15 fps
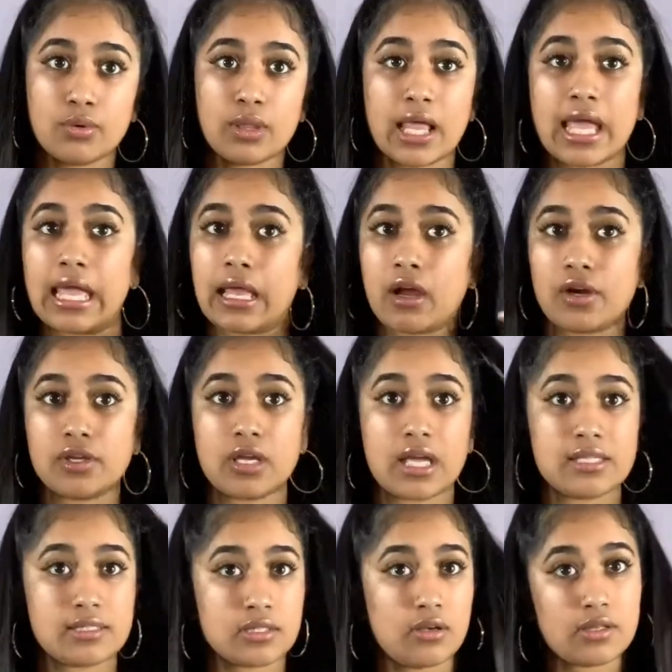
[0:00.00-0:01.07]
Like, are you
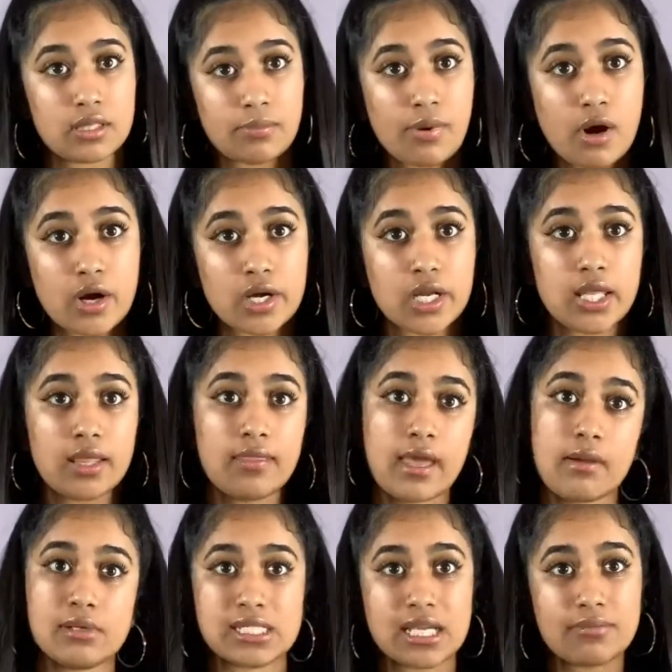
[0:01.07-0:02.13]
guys still at the party? Like,
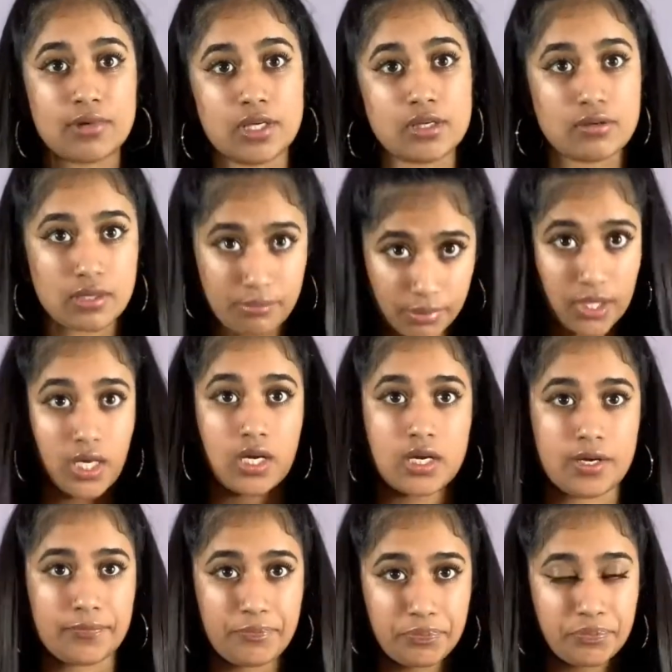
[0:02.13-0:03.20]
what time are you going to bring
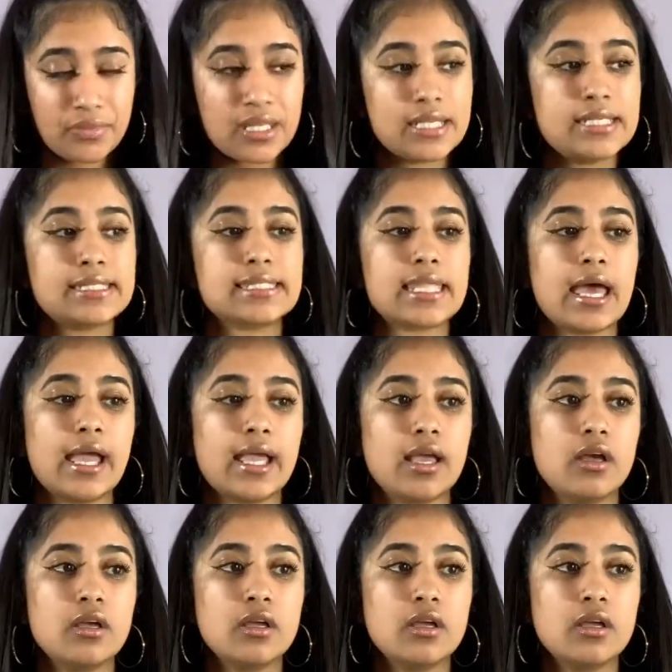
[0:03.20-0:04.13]
her? He's like,